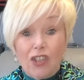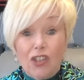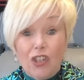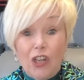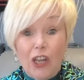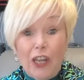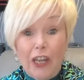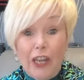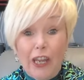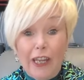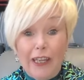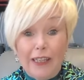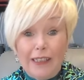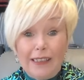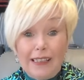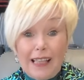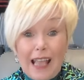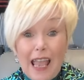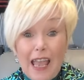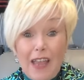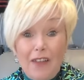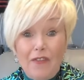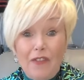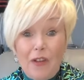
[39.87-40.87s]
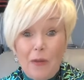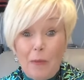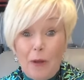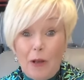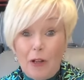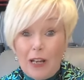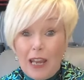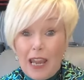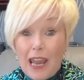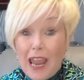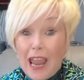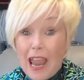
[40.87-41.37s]
Cheers,
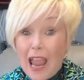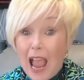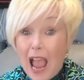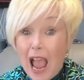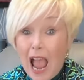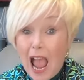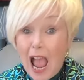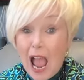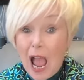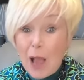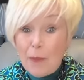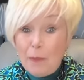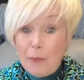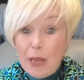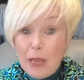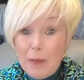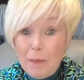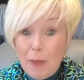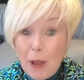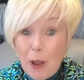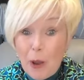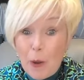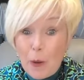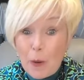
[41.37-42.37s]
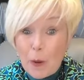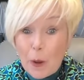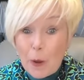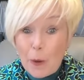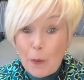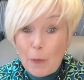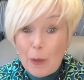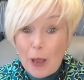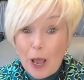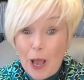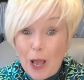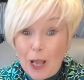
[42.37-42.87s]
everybody. Happy
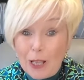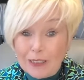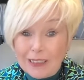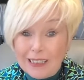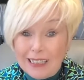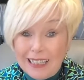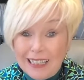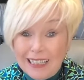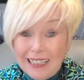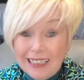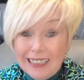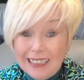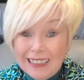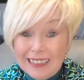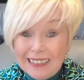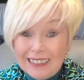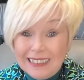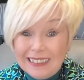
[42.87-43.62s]
Pogo Party.